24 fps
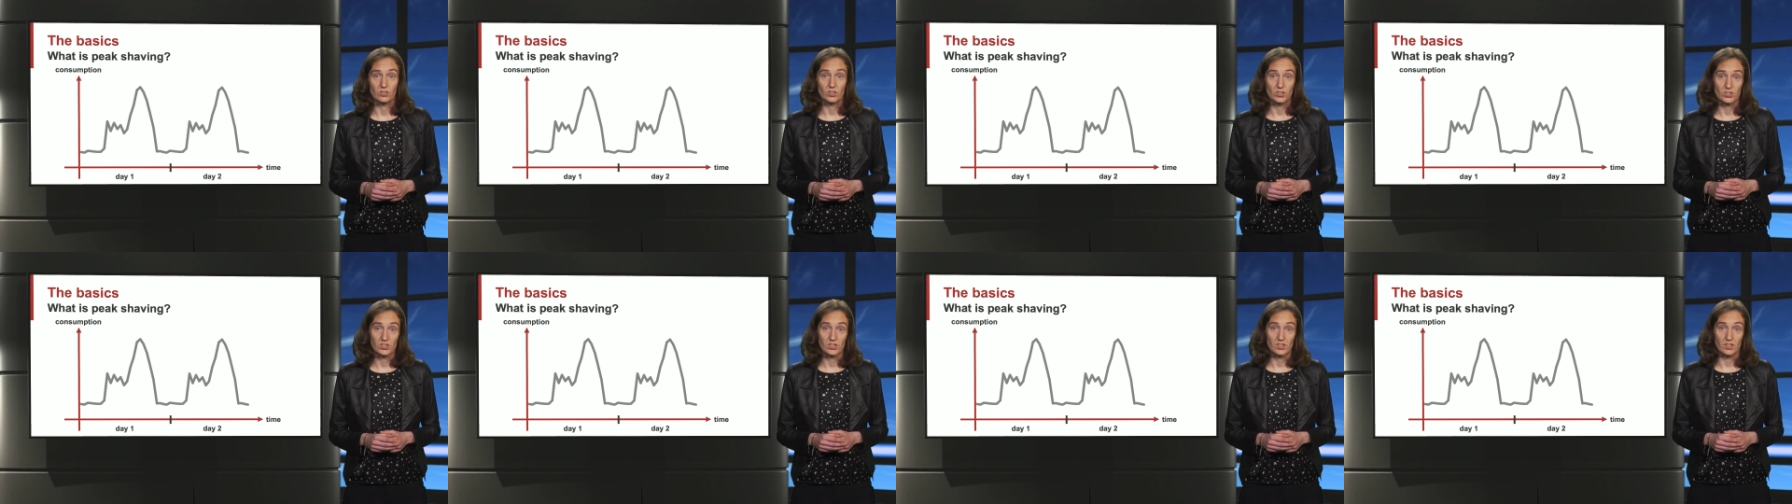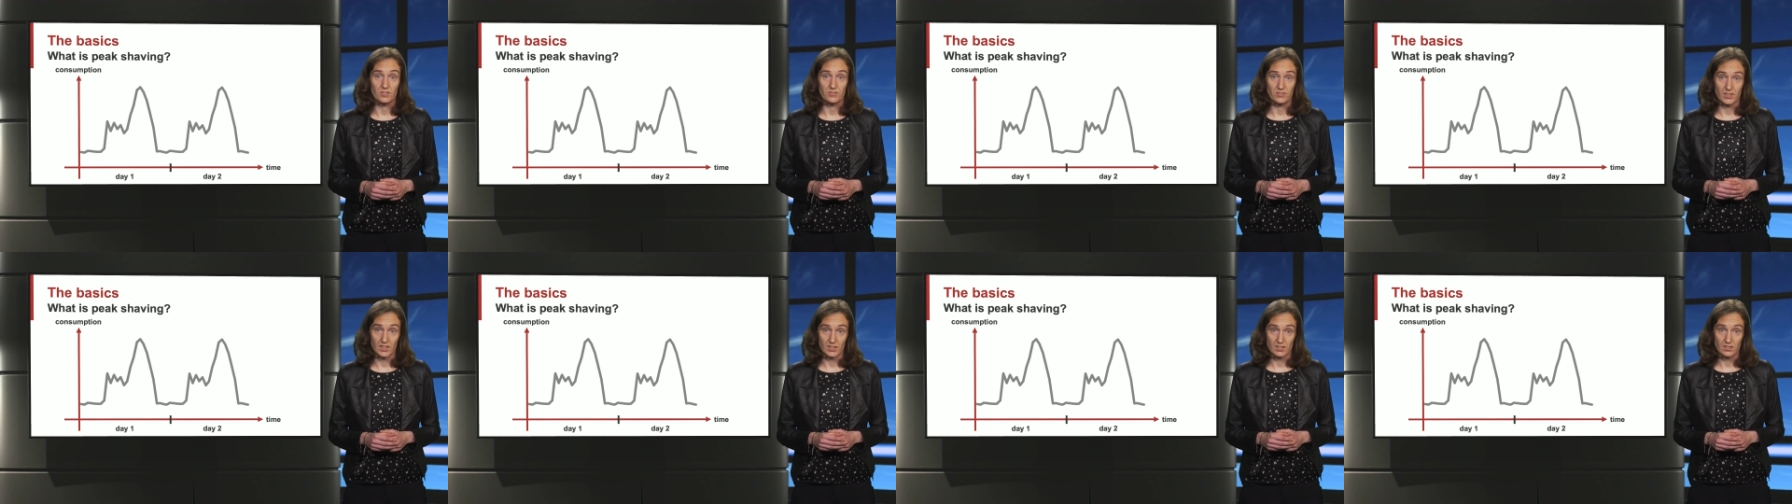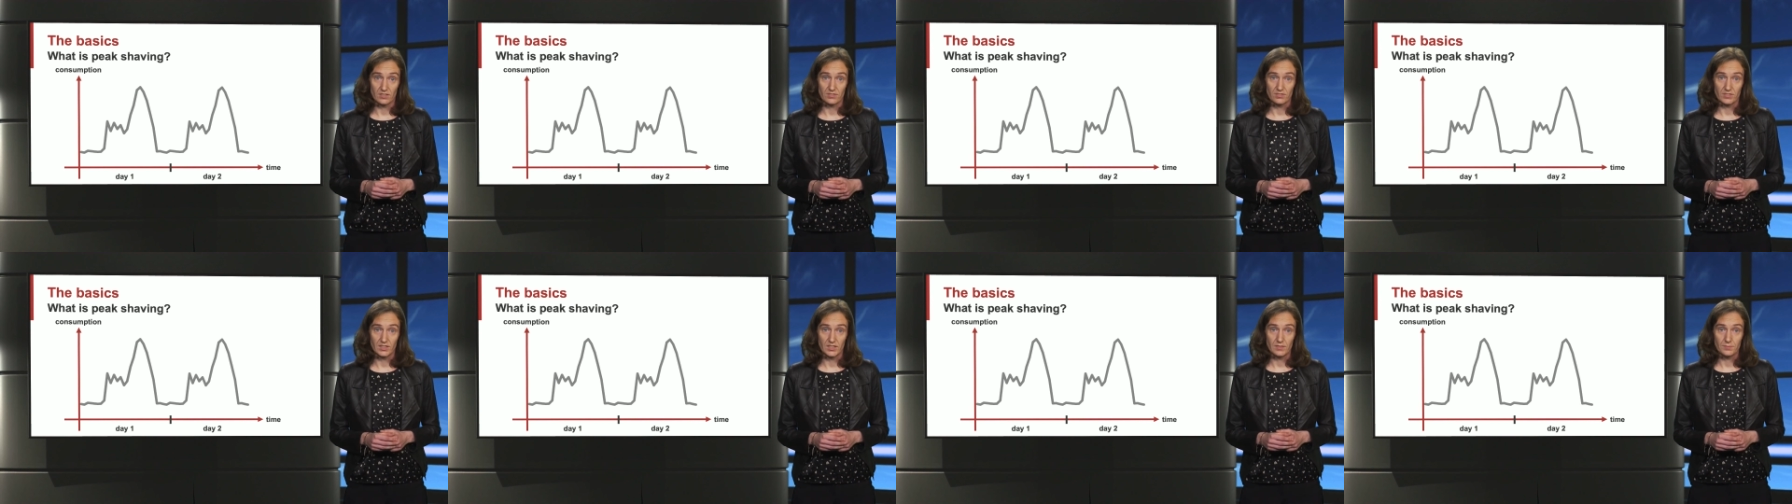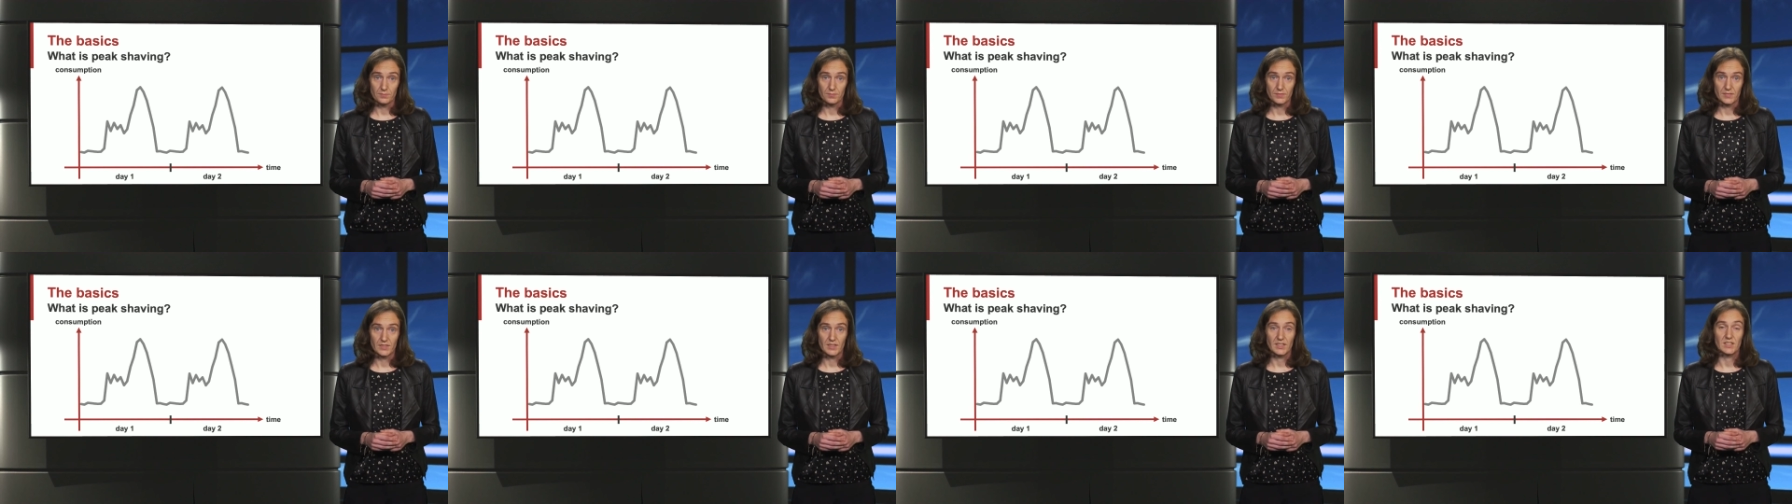
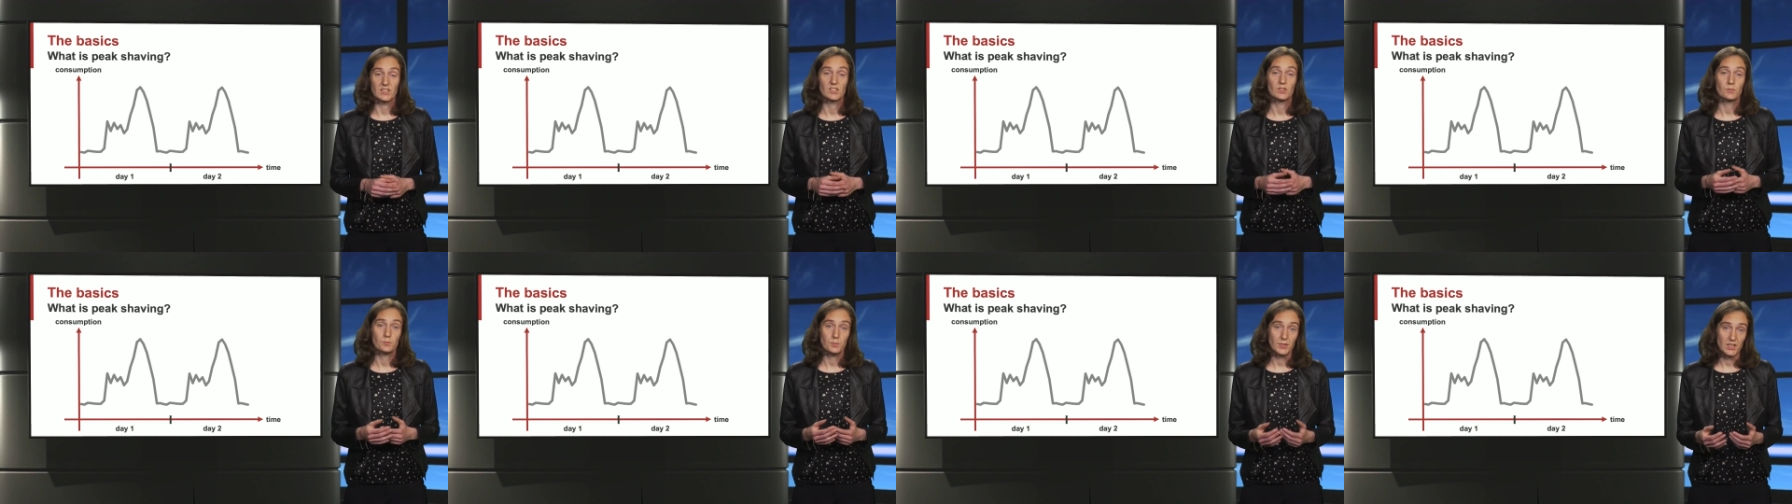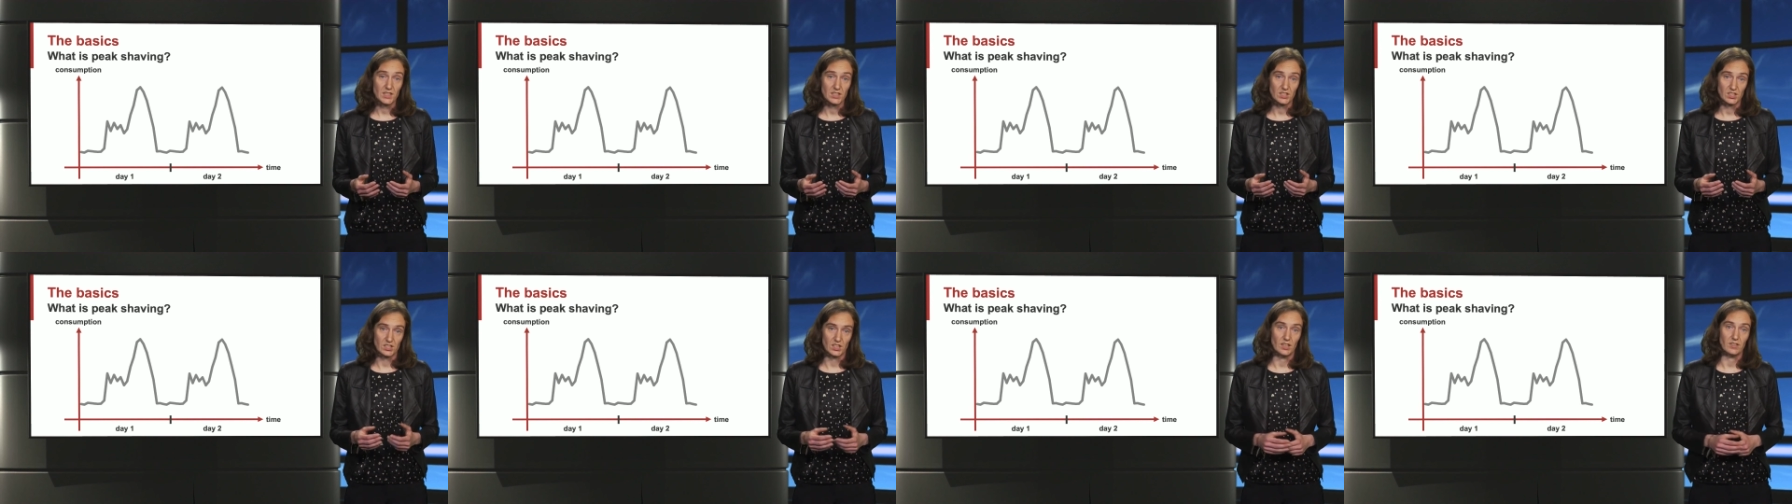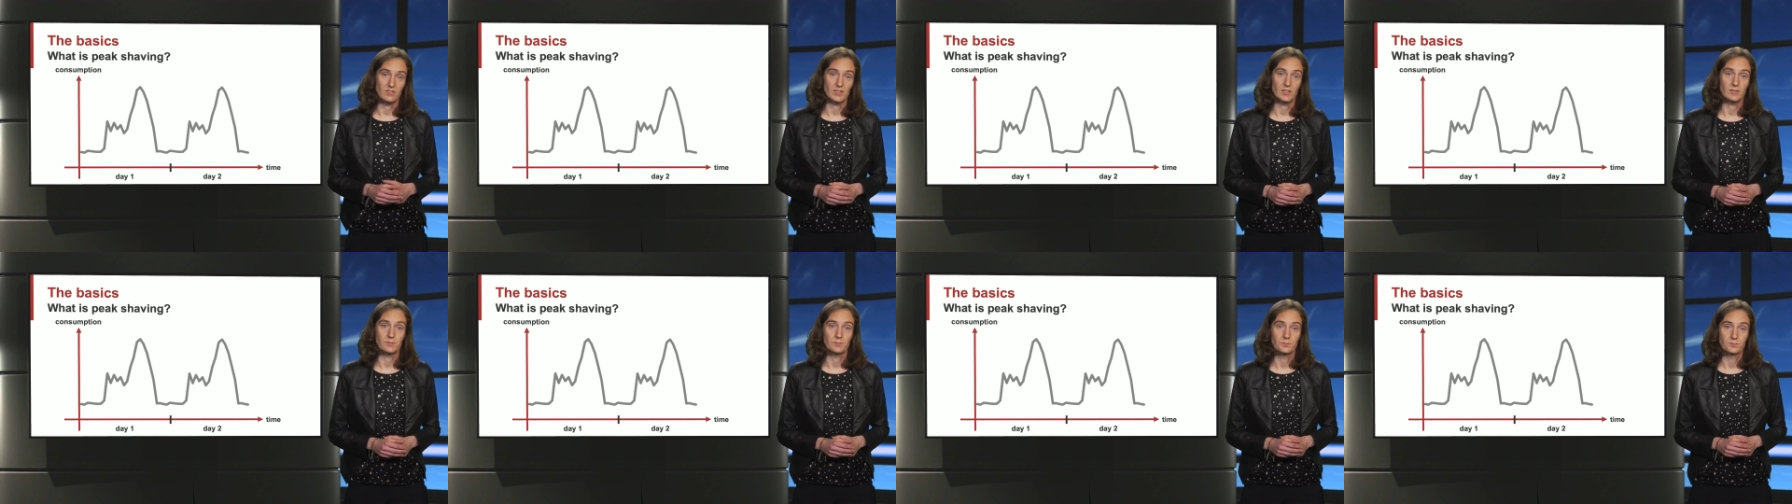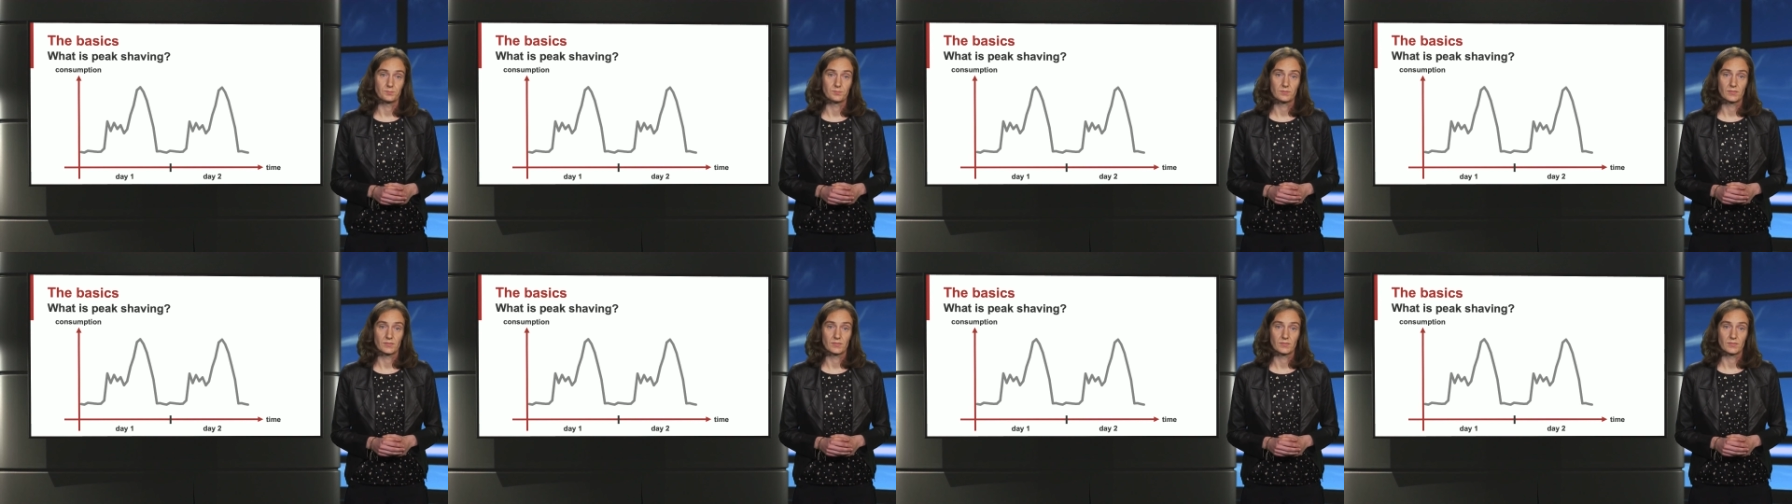cost-effectively is peak shaving.